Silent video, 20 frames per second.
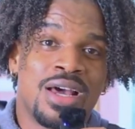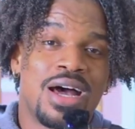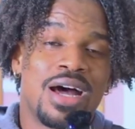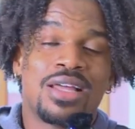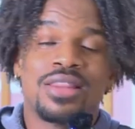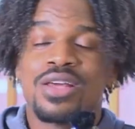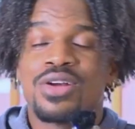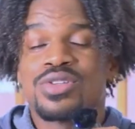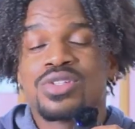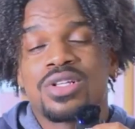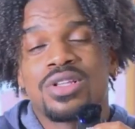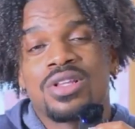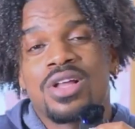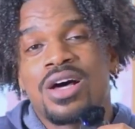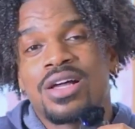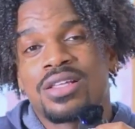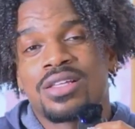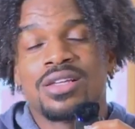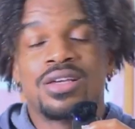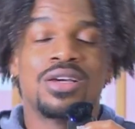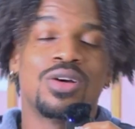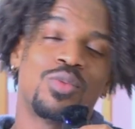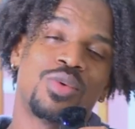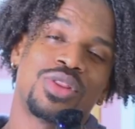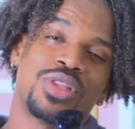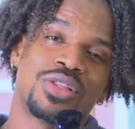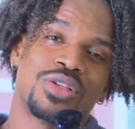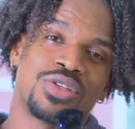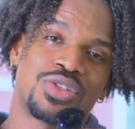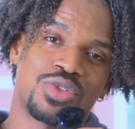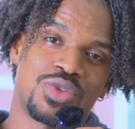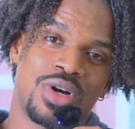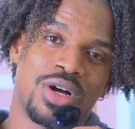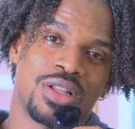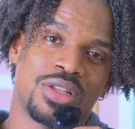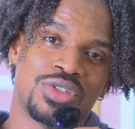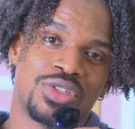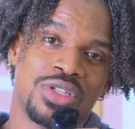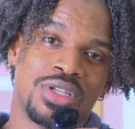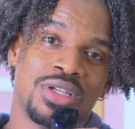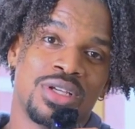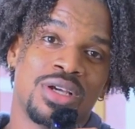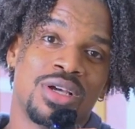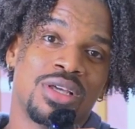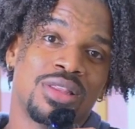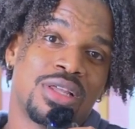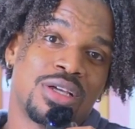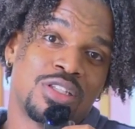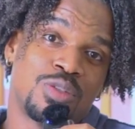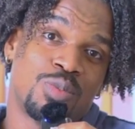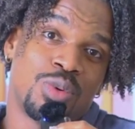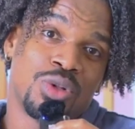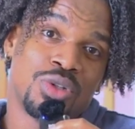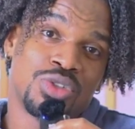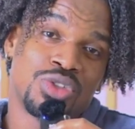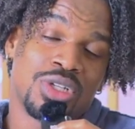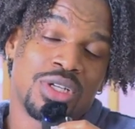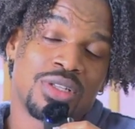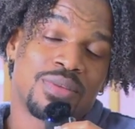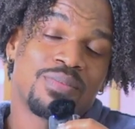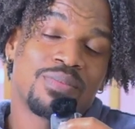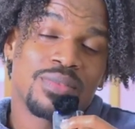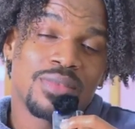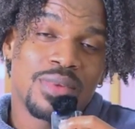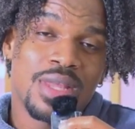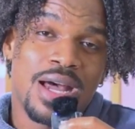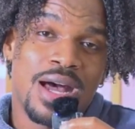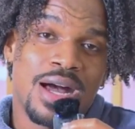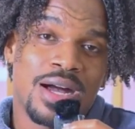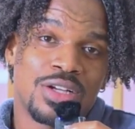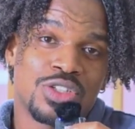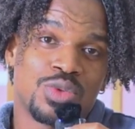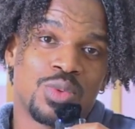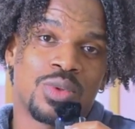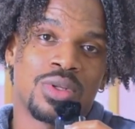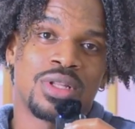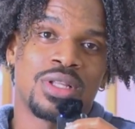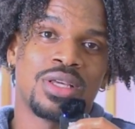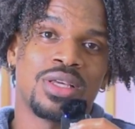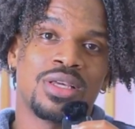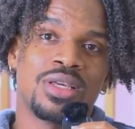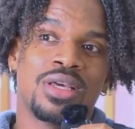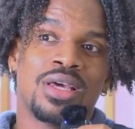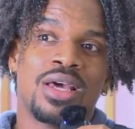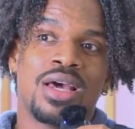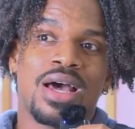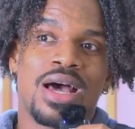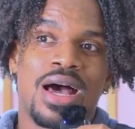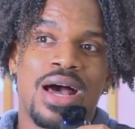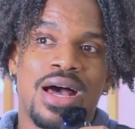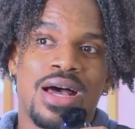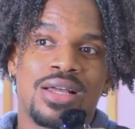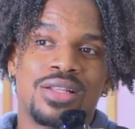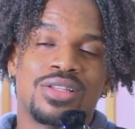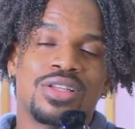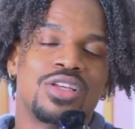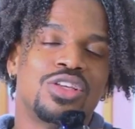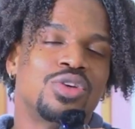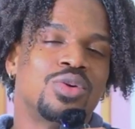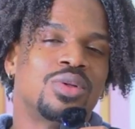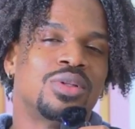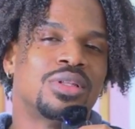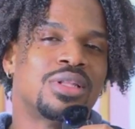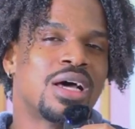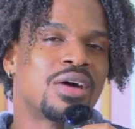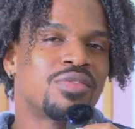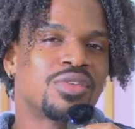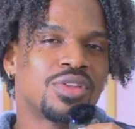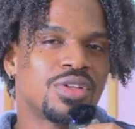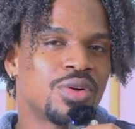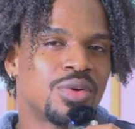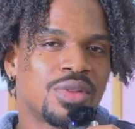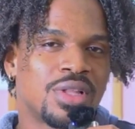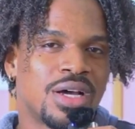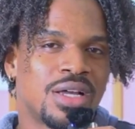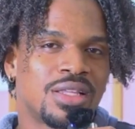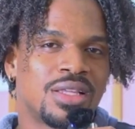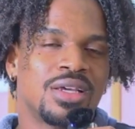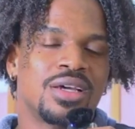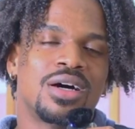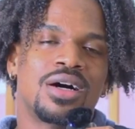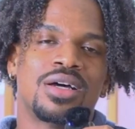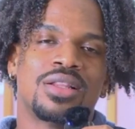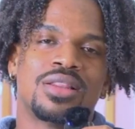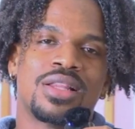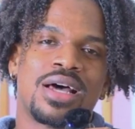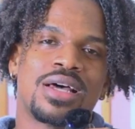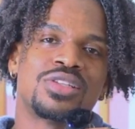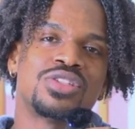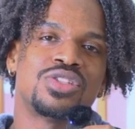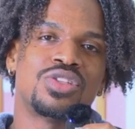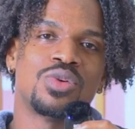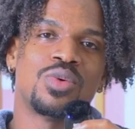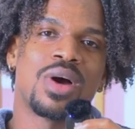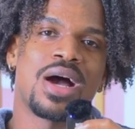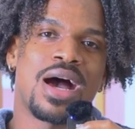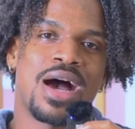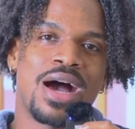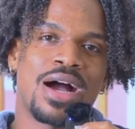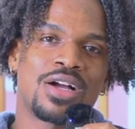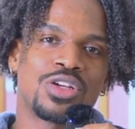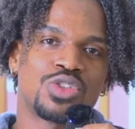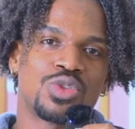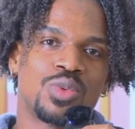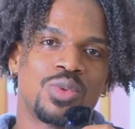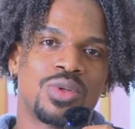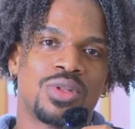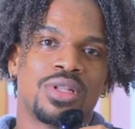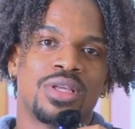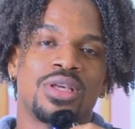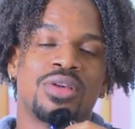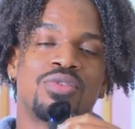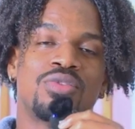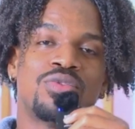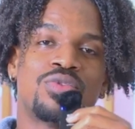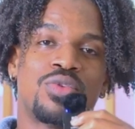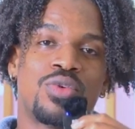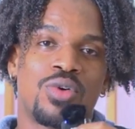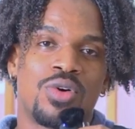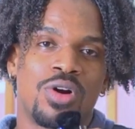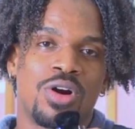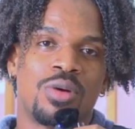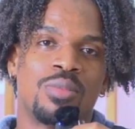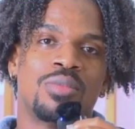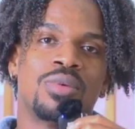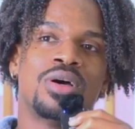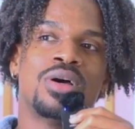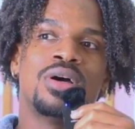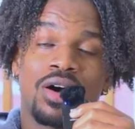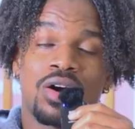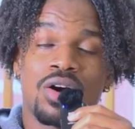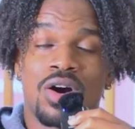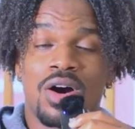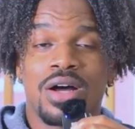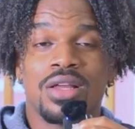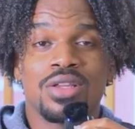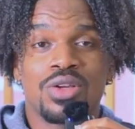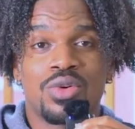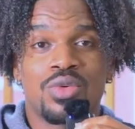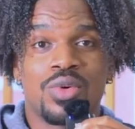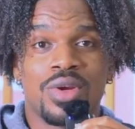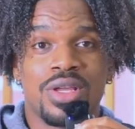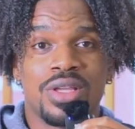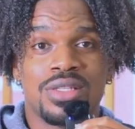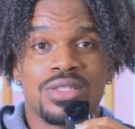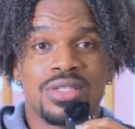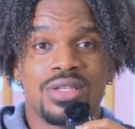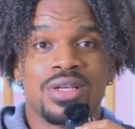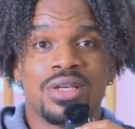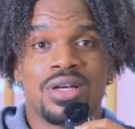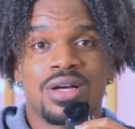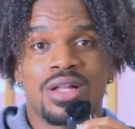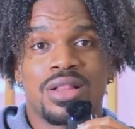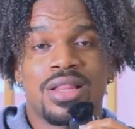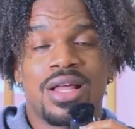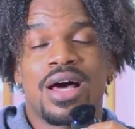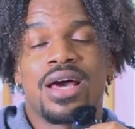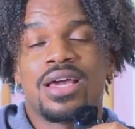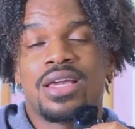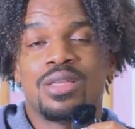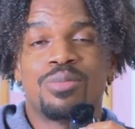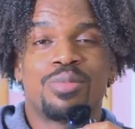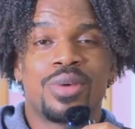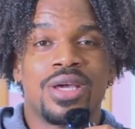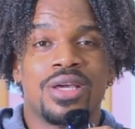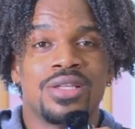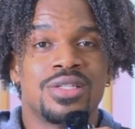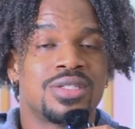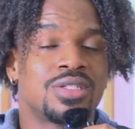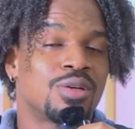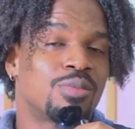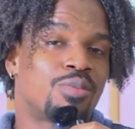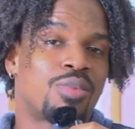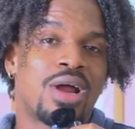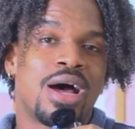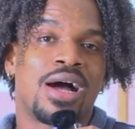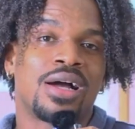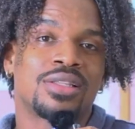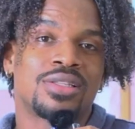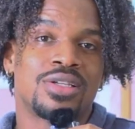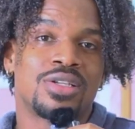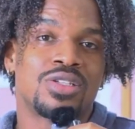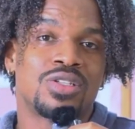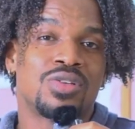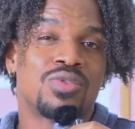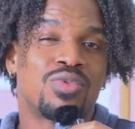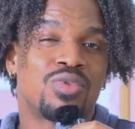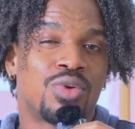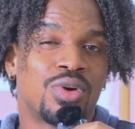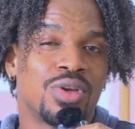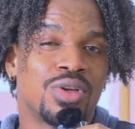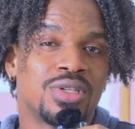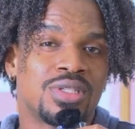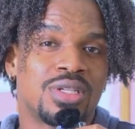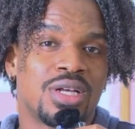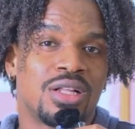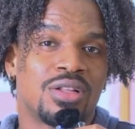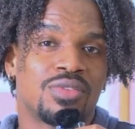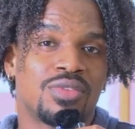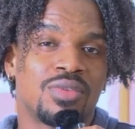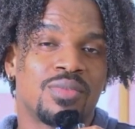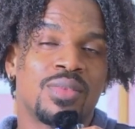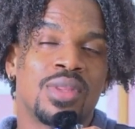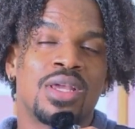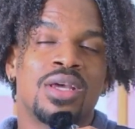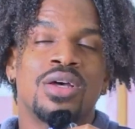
And there's a lot within astrology that's bullshit, actually. And you'll never know that unless you actually form a concrete client based practice for yourself.